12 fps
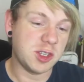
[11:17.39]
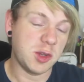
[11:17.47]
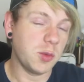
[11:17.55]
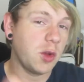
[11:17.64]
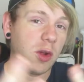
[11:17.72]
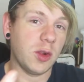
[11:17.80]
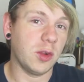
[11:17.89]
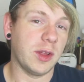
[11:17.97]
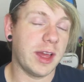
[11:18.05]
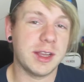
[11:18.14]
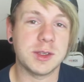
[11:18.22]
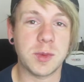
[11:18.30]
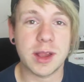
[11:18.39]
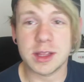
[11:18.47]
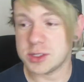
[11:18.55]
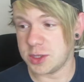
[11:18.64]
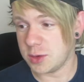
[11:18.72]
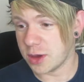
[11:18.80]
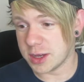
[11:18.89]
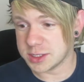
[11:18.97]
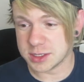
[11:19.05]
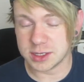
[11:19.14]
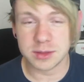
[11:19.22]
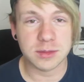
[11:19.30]
to you all, and as well as you
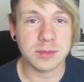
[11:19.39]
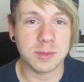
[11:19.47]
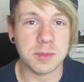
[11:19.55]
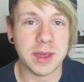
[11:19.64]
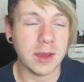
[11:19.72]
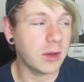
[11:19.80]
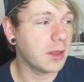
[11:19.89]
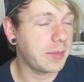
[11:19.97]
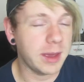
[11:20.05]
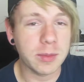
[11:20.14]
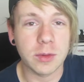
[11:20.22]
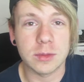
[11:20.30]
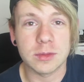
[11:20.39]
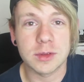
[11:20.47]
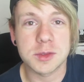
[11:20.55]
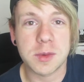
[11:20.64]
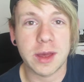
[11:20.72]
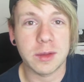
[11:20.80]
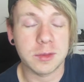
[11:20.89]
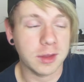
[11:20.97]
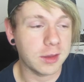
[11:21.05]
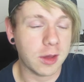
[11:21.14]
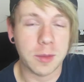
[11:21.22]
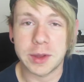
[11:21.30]
guys can meet other people as well in
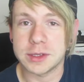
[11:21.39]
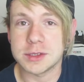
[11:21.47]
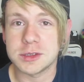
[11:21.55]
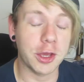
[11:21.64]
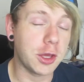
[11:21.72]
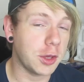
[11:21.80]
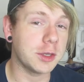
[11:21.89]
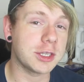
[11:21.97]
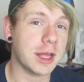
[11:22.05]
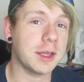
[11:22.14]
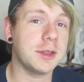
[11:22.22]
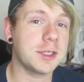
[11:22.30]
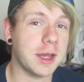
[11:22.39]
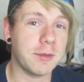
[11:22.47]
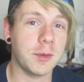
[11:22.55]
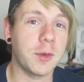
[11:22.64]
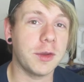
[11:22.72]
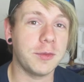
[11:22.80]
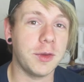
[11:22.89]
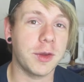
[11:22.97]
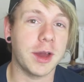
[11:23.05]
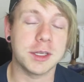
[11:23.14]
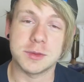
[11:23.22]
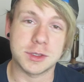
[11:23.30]
the comments. A huge thank you to every one of you
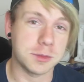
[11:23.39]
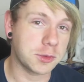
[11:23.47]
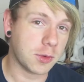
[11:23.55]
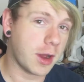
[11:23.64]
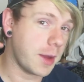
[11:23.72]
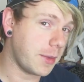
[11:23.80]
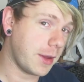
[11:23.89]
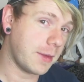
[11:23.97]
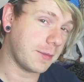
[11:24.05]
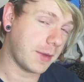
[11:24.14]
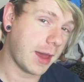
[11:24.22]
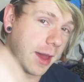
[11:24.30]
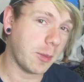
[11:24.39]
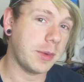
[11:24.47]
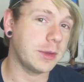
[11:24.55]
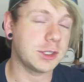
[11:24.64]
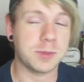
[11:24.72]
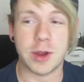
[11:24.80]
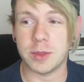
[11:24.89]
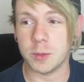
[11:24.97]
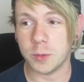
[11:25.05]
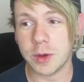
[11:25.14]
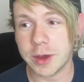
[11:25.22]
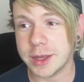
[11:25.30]
guys for subscribing, for helping spread the
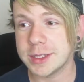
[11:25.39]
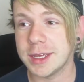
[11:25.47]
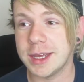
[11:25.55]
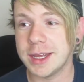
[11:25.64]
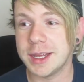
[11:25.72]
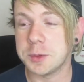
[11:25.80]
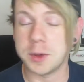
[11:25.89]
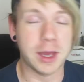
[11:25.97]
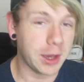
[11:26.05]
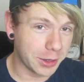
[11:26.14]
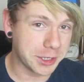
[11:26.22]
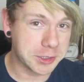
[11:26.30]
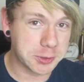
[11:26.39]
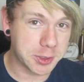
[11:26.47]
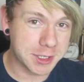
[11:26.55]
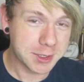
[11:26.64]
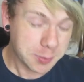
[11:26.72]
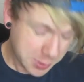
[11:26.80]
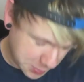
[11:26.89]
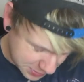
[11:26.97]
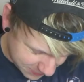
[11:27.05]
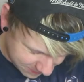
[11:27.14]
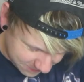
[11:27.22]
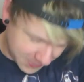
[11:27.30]
word. We hit one hundred, which was
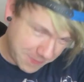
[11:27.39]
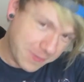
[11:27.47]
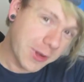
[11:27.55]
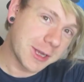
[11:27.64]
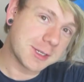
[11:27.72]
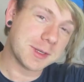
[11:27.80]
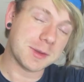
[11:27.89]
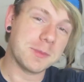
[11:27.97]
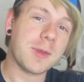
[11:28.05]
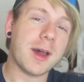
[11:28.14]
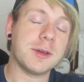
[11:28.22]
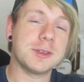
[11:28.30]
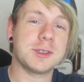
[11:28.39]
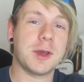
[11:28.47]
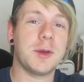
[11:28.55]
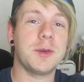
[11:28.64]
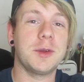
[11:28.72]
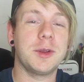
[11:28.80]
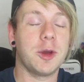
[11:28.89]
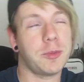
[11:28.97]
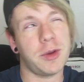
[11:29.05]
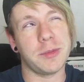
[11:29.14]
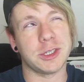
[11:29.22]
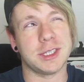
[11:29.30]
the first milestone, or
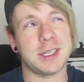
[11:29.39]
pretty much the